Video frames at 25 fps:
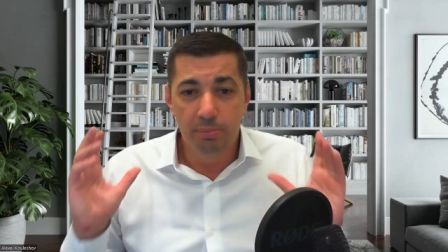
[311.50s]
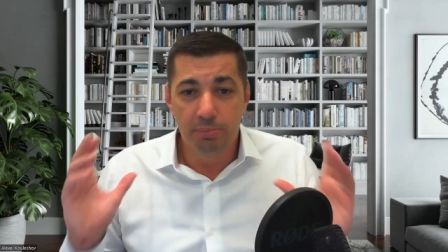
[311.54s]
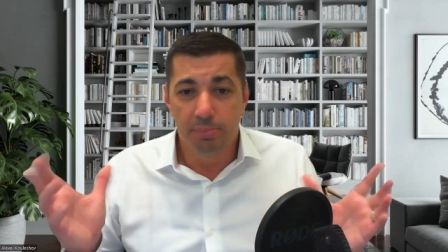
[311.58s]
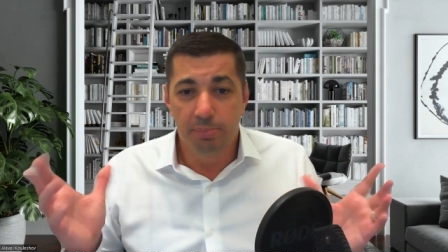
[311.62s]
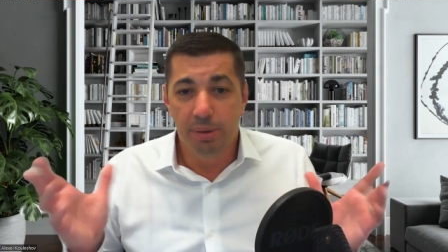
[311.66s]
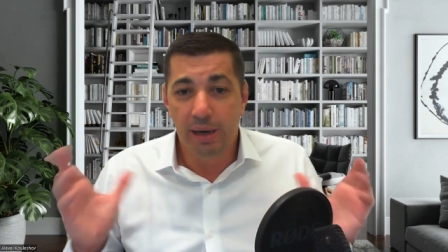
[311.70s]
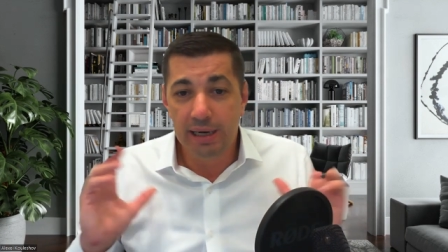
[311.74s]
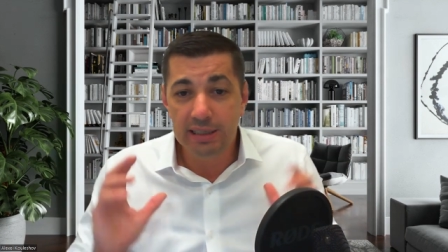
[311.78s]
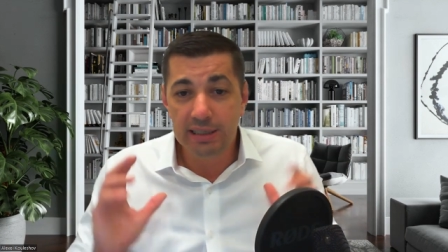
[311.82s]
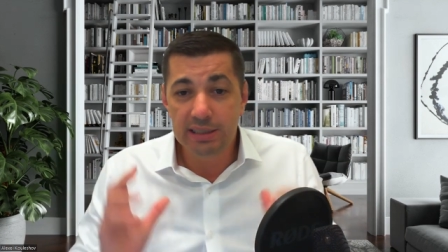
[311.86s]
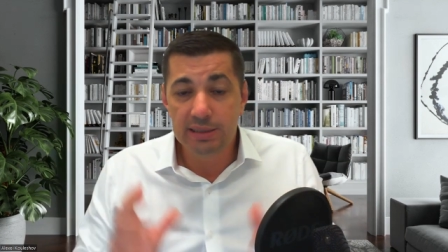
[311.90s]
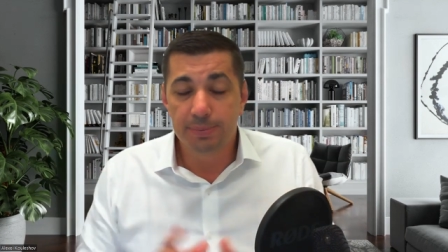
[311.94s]

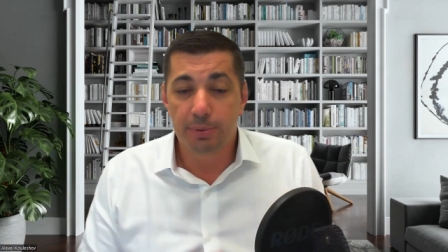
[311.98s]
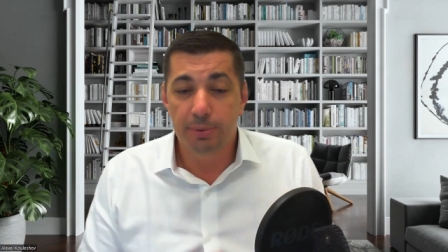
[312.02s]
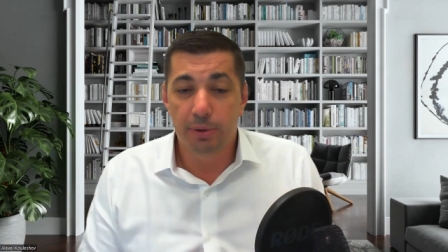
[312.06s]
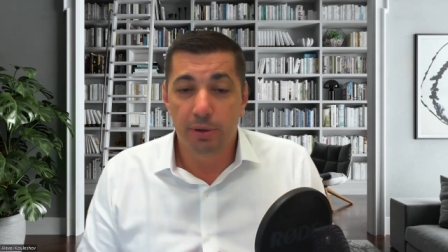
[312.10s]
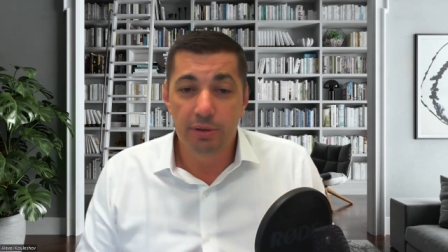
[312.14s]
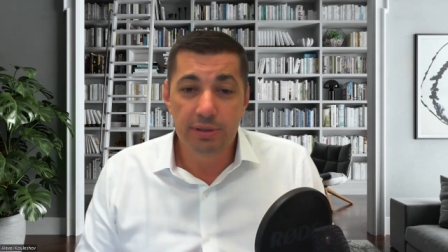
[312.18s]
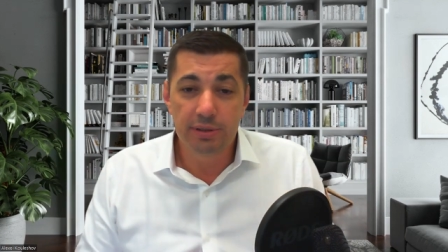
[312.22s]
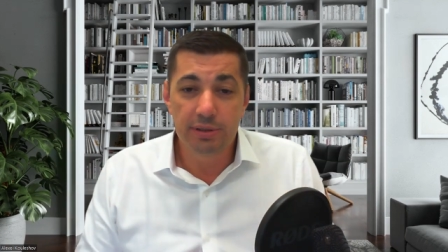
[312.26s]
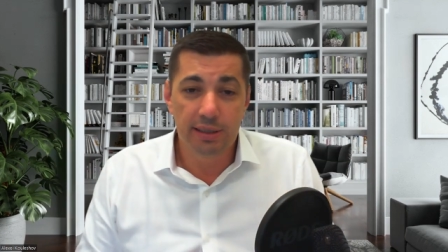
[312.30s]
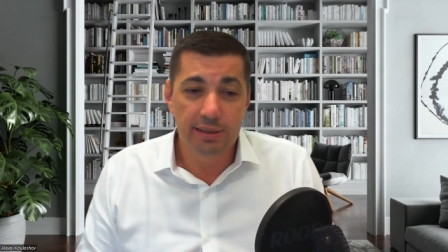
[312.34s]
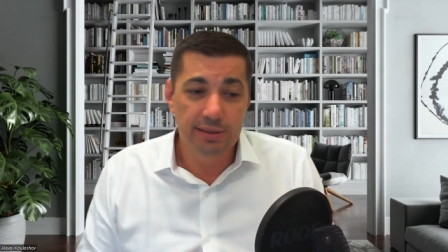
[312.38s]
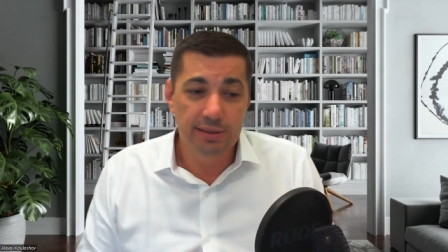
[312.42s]
base
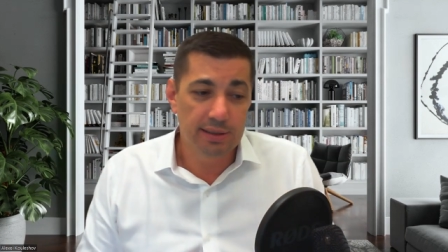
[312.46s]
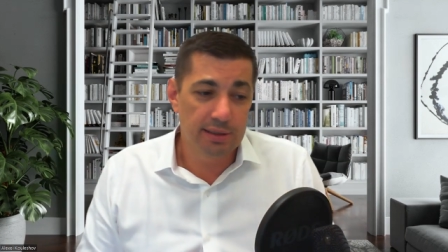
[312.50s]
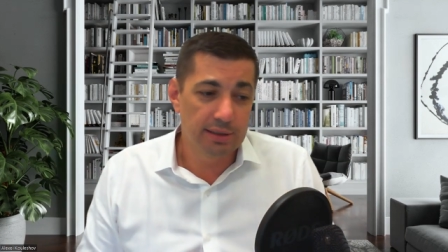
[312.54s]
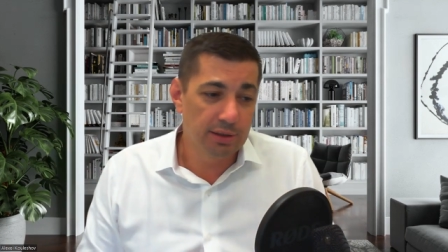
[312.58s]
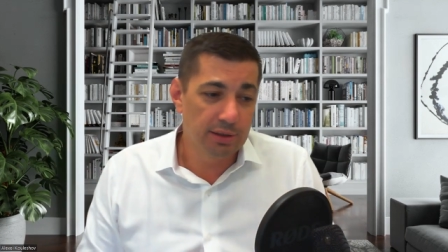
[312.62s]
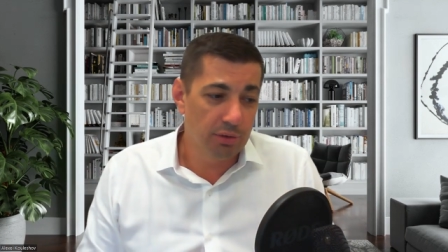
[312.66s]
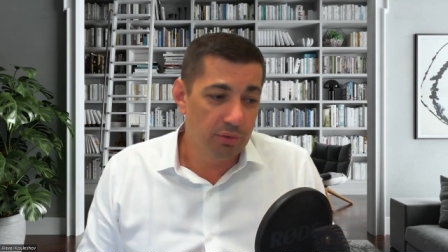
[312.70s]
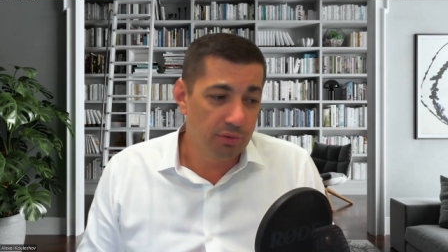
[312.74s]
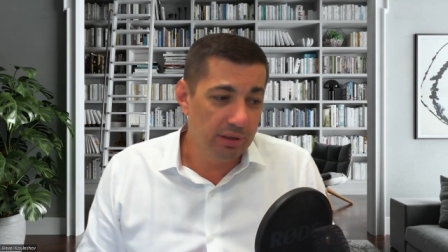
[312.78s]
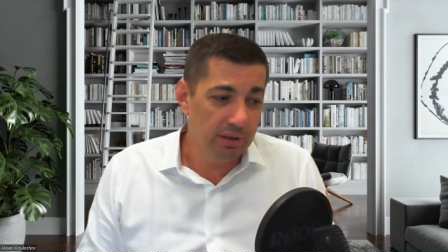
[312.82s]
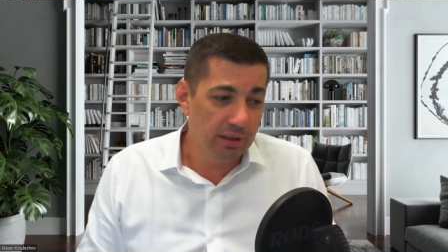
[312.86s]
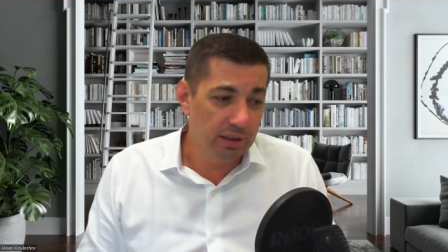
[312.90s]
processes
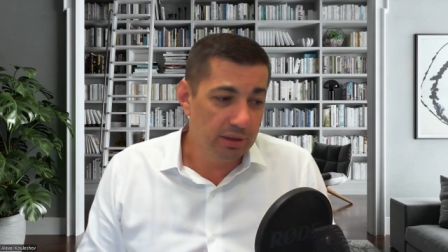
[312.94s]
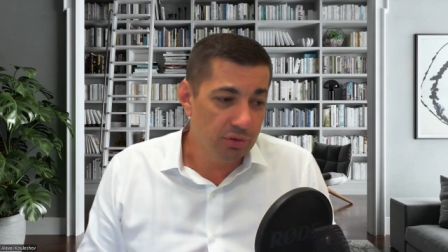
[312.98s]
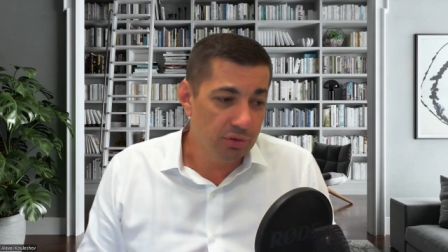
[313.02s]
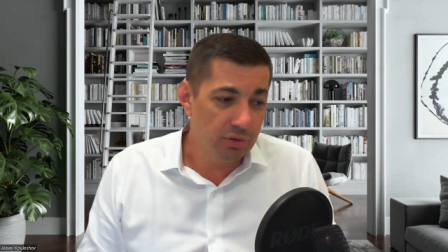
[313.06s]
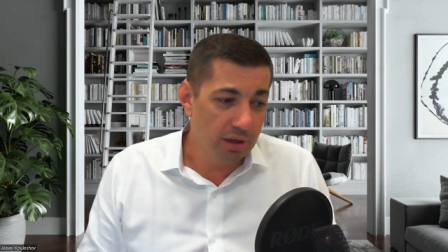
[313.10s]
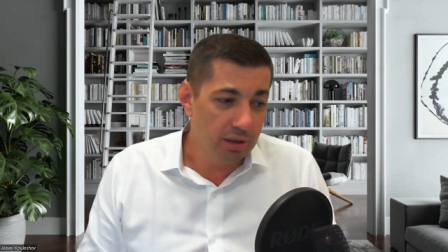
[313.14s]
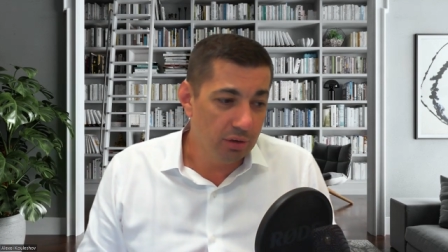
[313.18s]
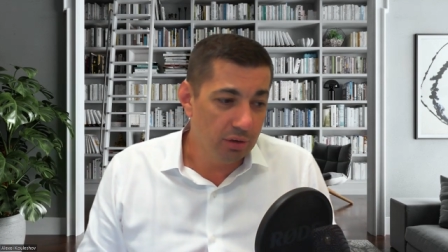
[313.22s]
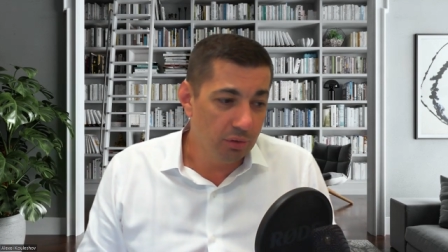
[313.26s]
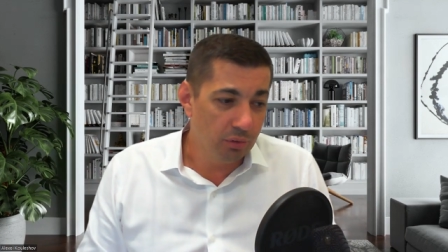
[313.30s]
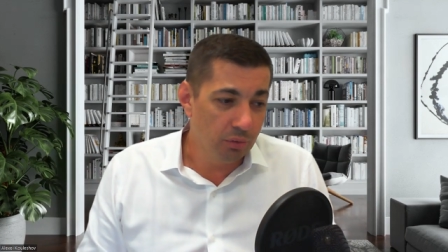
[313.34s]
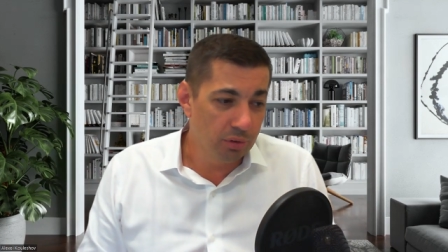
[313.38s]
you're really
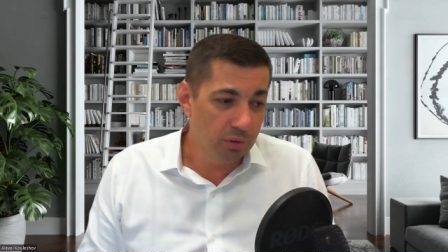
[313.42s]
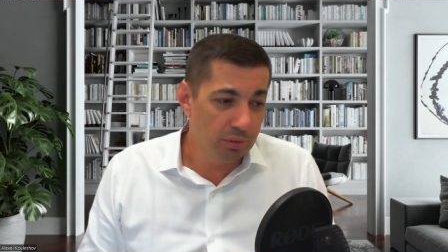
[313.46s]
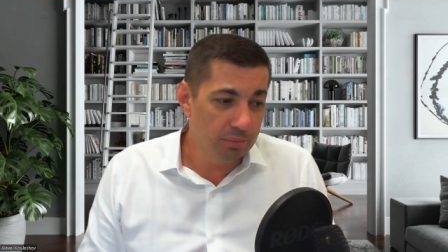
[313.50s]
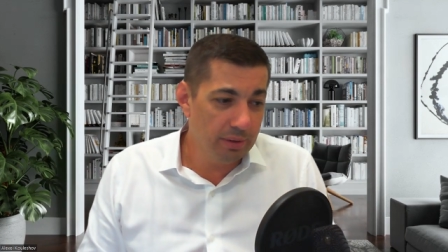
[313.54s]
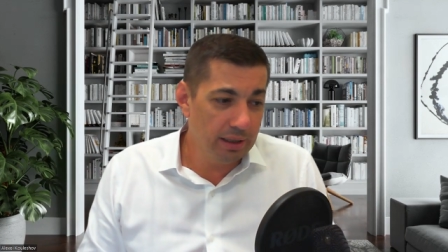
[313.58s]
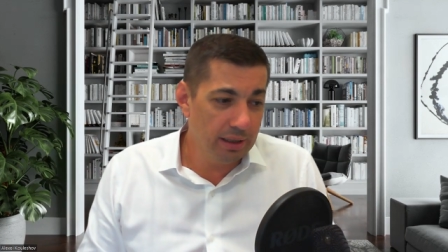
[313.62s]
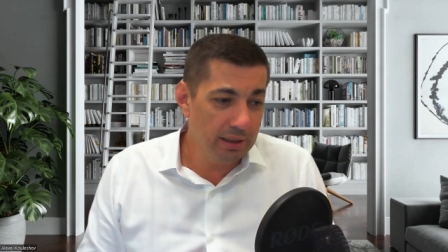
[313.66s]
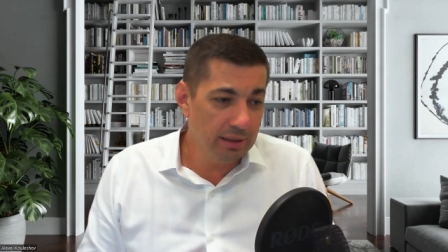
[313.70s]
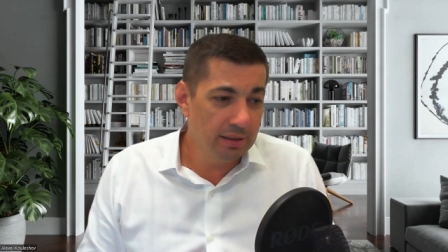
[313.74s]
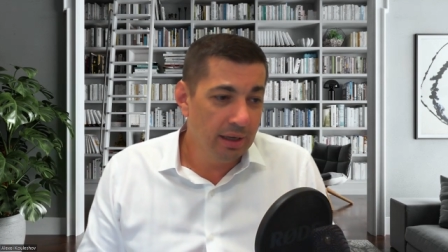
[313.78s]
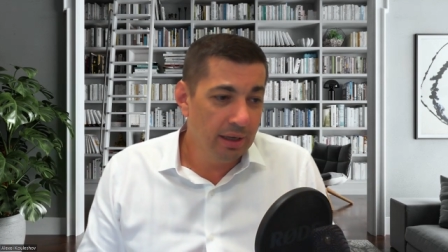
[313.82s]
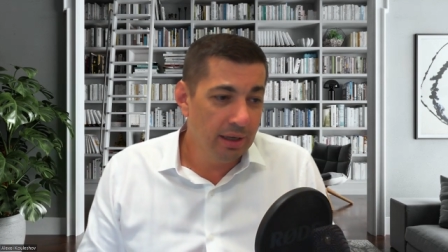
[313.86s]
trying to
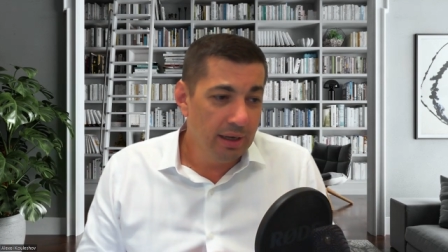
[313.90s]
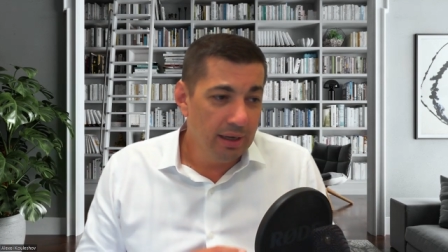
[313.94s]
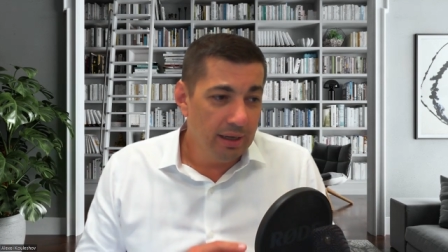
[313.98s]
automate,